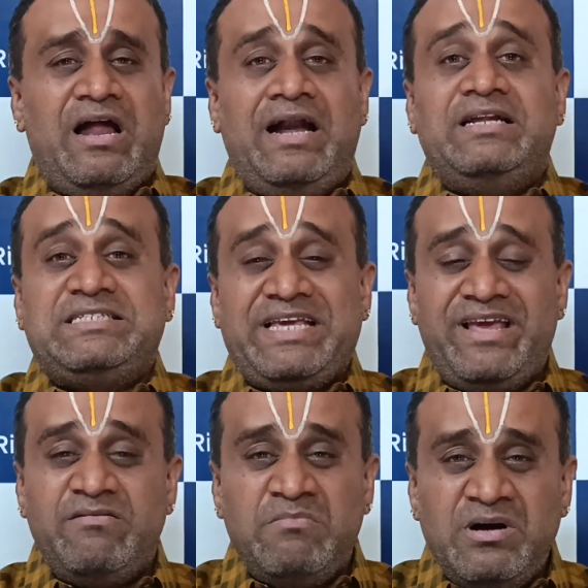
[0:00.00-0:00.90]
and has
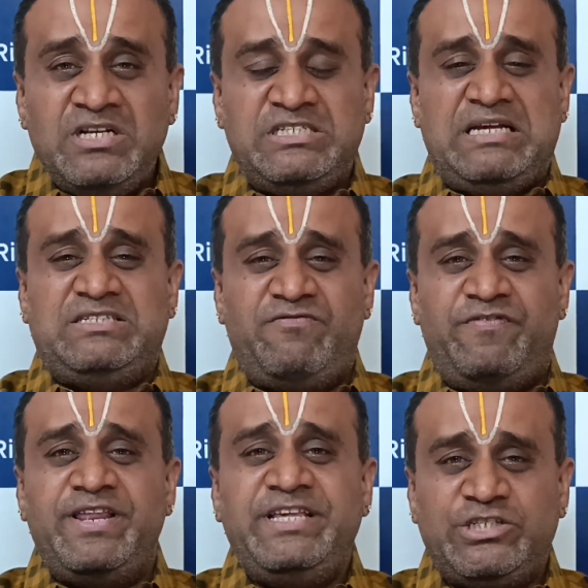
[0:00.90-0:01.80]
emerged as a
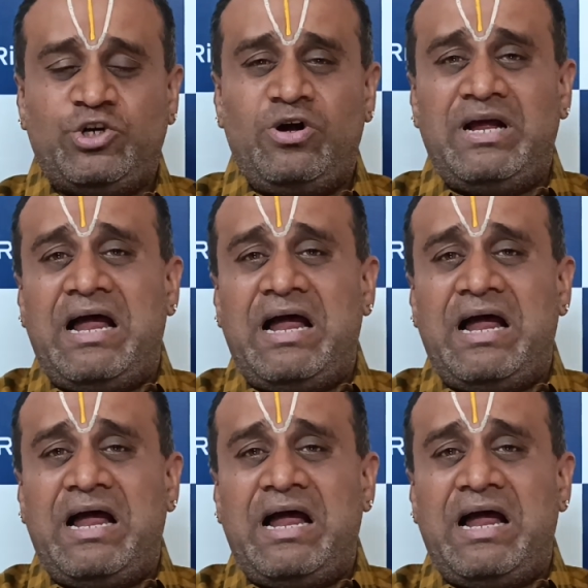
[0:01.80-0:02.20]
very strong